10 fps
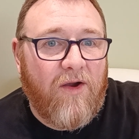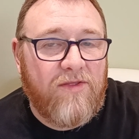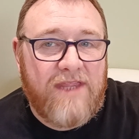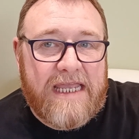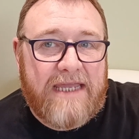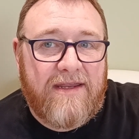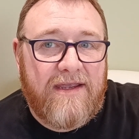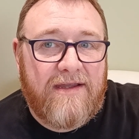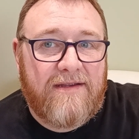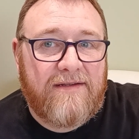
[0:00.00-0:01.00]
on the
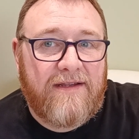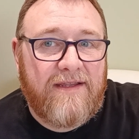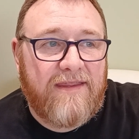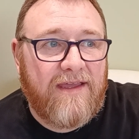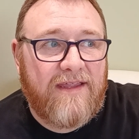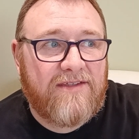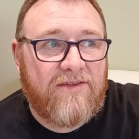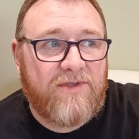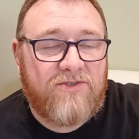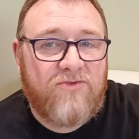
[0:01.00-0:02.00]
area, and you think this
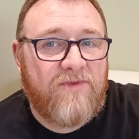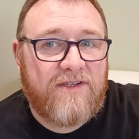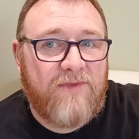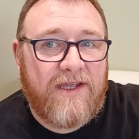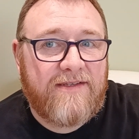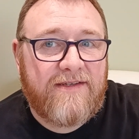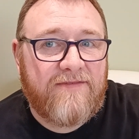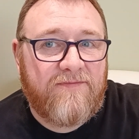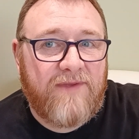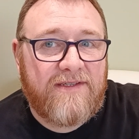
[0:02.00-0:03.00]
could be so much better
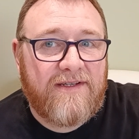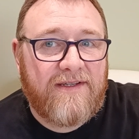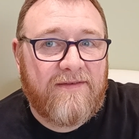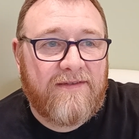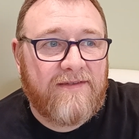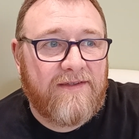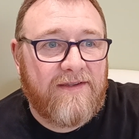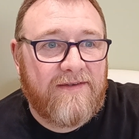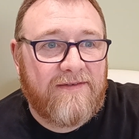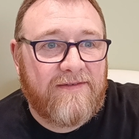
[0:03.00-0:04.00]
if basically,
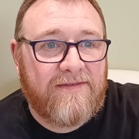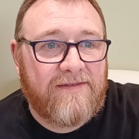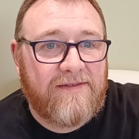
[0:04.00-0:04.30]
you know,